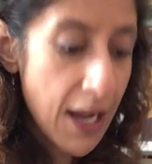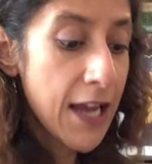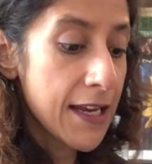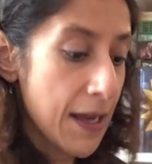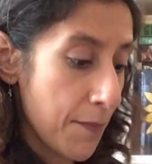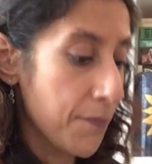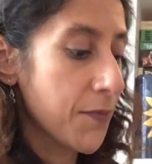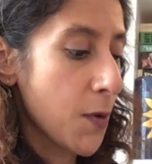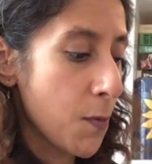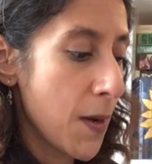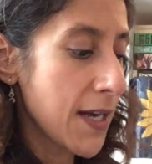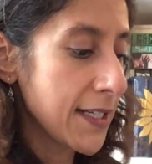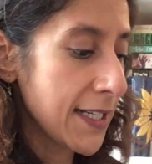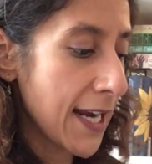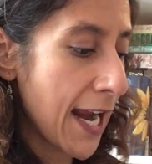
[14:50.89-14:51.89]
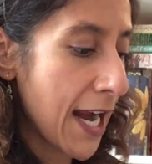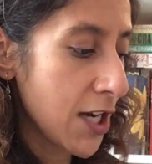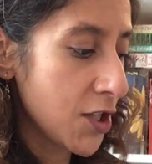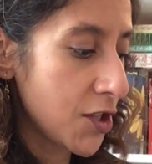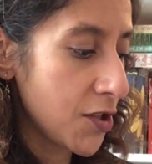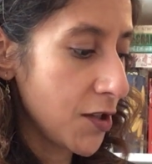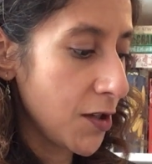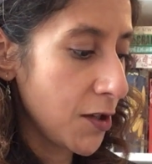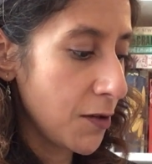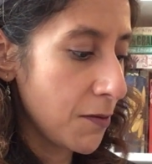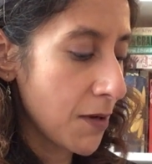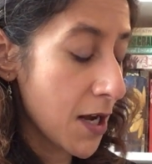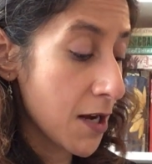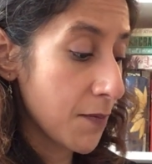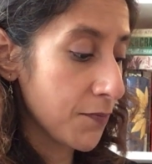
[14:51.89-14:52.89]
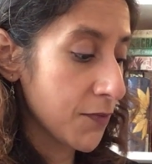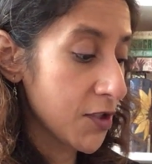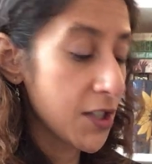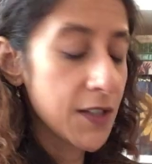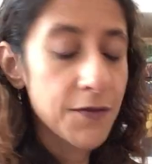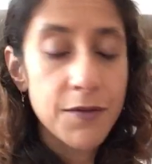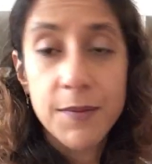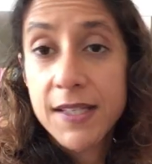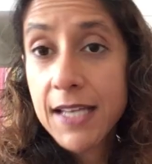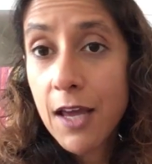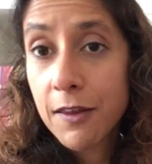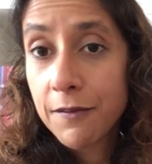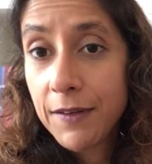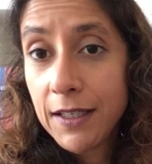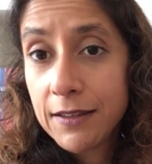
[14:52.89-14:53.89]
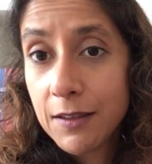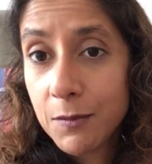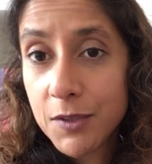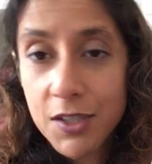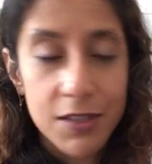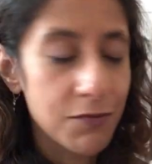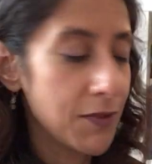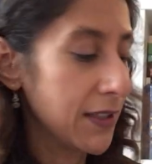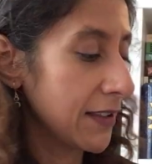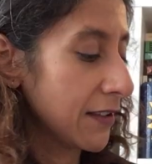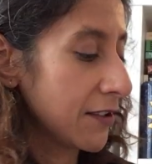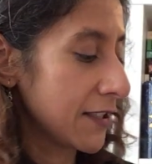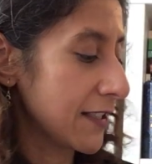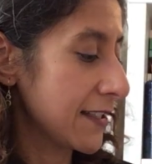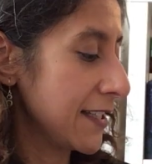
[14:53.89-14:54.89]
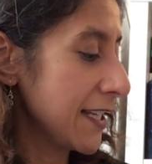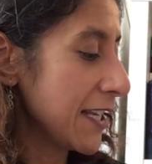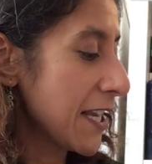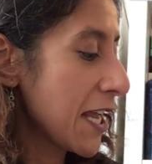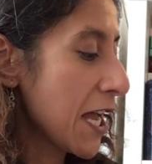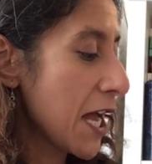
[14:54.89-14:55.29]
Yep, Wendy Andrew. She's from the south of England, which is really good to see.